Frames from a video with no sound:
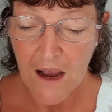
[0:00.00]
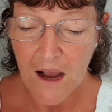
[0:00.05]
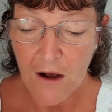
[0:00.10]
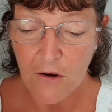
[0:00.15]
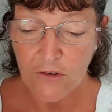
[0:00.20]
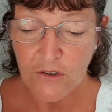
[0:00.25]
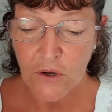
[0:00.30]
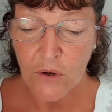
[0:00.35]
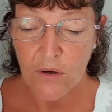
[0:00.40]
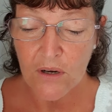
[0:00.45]

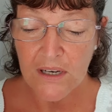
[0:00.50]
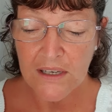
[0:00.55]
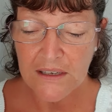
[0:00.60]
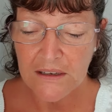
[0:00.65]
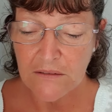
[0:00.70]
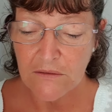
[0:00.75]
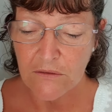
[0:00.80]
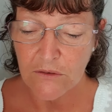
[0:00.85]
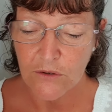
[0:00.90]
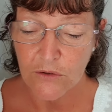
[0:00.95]
I'll not
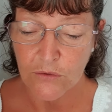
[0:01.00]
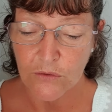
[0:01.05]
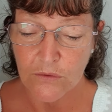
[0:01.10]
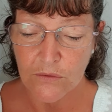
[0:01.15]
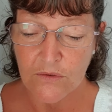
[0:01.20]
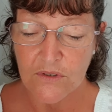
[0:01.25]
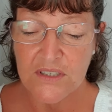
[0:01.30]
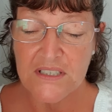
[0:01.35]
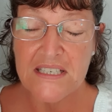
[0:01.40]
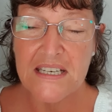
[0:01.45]
leave you
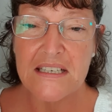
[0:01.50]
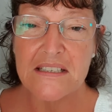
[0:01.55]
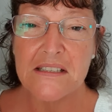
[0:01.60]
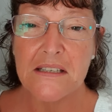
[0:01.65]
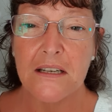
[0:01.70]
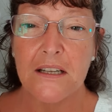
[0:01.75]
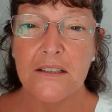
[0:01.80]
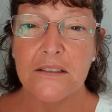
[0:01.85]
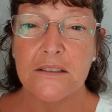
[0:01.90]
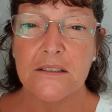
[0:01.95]

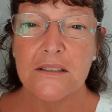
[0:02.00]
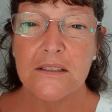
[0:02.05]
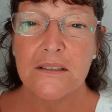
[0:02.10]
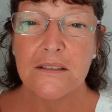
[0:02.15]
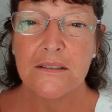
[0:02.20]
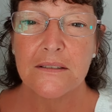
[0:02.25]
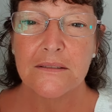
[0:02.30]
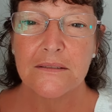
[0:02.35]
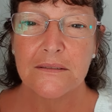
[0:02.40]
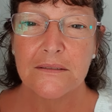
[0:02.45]
desolate
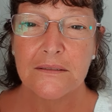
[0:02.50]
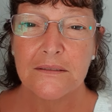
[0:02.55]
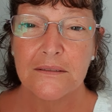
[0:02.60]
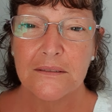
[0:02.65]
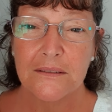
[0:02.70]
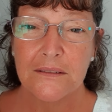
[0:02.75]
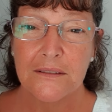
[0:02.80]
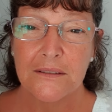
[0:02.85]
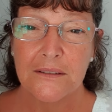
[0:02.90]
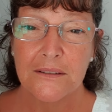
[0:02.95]

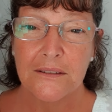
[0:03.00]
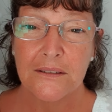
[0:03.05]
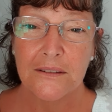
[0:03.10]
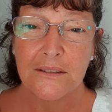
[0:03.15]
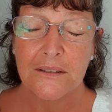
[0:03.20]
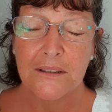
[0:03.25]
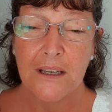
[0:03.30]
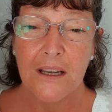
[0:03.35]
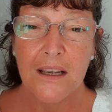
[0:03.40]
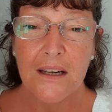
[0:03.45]

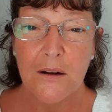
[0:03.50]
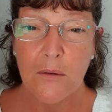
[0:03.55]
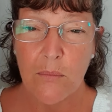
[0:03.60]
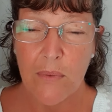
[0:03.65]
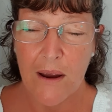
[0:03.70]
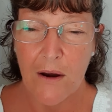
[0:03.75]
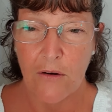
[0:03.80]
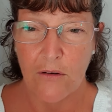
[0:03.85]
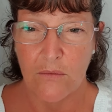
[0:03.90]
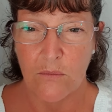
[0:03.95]
in a
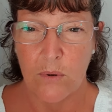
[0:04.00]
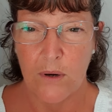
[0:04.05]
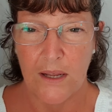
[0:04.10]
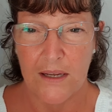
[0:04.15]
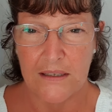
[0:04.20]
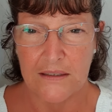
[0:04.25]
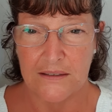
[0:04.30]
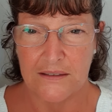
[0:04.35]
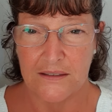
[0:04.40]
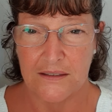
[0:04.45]
barren
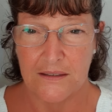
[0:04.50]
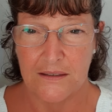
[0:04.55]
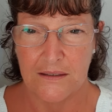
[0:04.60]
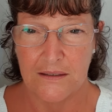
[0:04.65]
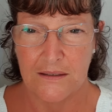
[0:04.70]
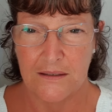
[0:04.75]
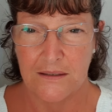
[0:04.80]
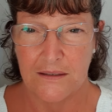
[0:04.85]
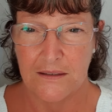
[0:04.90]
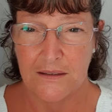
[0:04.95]
place.
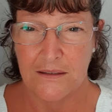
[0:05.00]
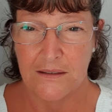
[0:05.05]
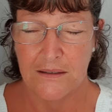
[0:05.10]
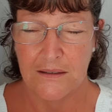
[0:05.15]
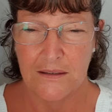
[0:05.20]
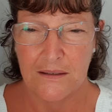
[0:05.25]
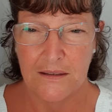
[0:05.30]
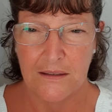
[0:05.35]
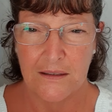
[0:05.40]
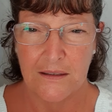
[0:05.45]

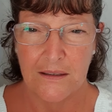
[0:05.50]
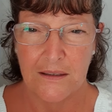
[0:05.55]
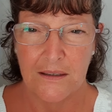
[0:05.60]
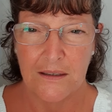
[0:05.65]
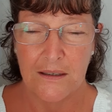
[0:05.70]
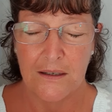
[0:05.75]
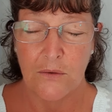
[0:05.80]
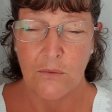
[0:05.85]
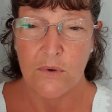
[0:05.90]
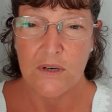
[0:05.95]

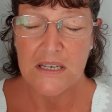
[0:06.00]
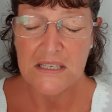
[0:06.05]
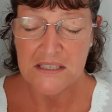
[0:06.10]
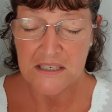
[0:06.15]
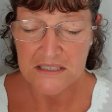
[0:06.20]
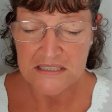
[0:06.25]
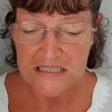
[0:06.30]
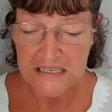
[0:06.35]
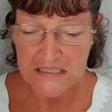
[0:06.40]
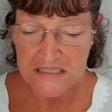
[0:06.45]
When he
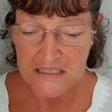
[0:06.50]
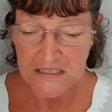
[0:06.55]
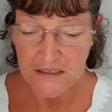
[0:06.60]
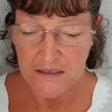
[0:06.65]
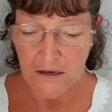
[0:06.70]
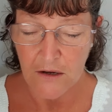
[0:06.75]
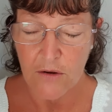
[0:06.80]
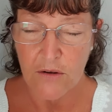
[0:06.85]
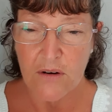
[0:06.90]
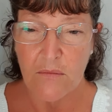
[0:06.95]
said
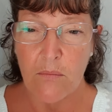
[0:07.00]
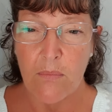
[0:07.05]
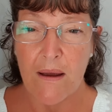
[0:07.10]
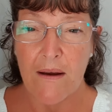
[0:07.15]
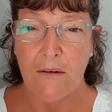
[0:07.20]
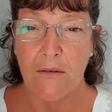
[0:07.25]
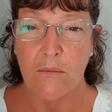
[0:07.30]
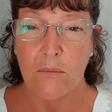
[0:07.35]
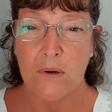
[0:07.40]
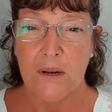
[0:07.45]
desolate, I heard a
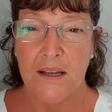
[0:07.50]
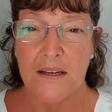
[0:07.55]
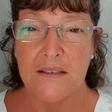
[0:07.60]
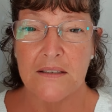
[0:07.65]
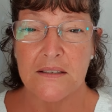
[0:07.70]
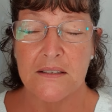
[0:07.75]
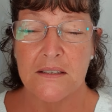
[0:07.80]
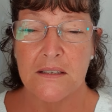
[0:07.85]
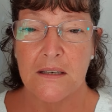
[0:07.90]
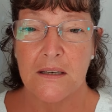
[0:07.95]
barren
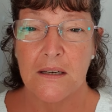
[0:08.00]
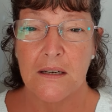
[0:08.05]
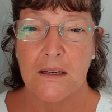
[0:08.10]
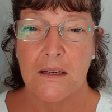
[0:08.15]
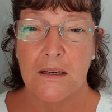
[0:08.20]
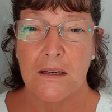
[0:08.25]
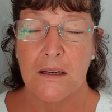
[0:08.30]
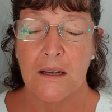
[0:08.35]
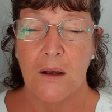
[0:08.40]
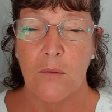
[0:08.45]
place,
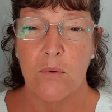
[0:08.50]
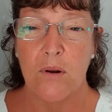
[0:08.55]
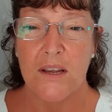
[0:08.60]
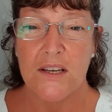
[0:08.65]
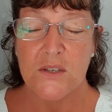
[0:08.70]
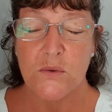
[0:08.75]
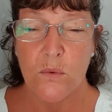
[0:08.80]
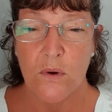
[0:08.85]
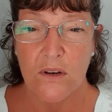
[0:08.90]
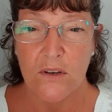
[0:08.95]
a
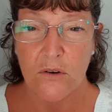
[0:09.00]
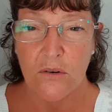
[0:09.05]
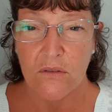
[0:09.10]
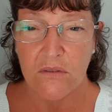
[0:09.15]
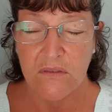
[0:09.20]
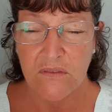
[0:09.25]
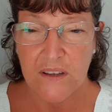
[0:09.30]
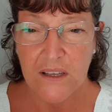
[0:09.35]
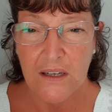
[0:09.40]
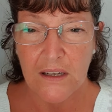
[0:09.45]
place where you're
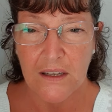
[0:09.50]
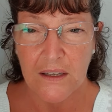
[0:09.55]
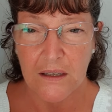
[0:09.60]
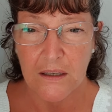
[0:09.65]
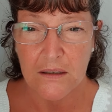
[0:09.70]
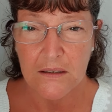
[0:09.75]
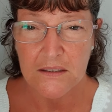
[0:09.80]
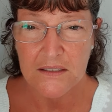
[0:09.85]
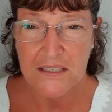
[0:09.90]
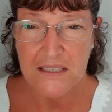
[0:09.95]
feeling
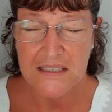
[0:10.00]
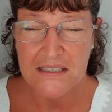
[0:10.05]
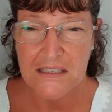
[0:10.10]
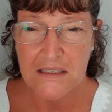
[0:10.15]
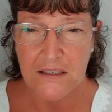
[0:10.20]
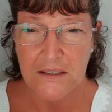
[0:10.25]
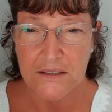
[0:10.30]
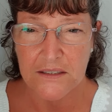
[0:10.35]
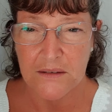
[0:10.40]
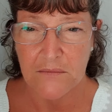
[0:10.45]

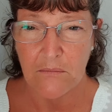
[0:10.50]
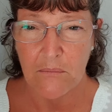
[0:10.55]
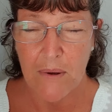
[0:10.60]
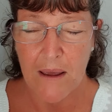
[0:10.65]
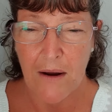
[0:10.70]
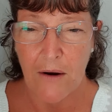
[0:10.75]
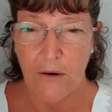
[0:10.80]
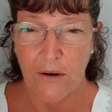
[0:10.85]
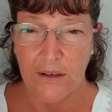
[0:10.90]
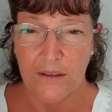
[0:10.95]
desolate and
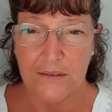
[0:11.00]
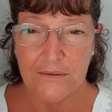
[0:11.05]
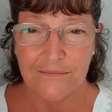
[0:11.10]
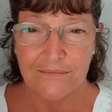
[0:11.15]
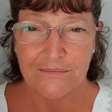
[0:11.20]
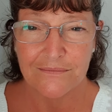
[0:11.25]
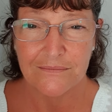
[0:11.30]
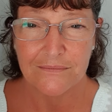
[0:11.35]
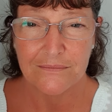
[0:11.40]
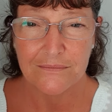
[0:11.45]
barren
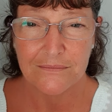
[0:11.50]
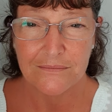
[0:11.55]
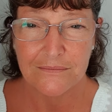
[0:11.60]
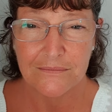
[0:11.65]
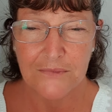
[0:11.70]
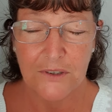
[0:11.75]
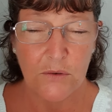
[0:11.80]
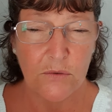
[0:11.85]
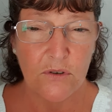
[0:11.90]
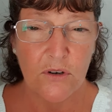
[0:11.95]

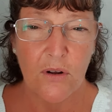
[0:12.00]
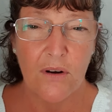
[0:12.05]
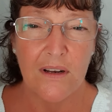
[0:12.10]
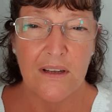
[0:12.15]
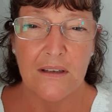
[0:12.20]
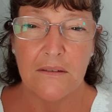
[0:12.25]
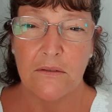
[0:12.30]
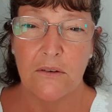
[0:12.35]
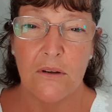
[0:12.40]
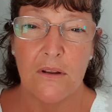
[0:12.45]
will not
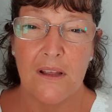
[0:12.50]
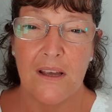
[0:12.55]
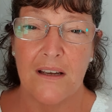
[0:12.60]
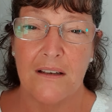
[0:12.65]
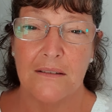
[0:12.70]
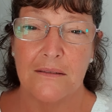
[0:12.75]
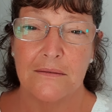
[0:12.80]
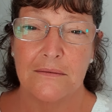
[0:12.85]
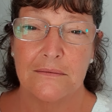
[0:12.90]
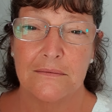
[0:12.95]
leave you there.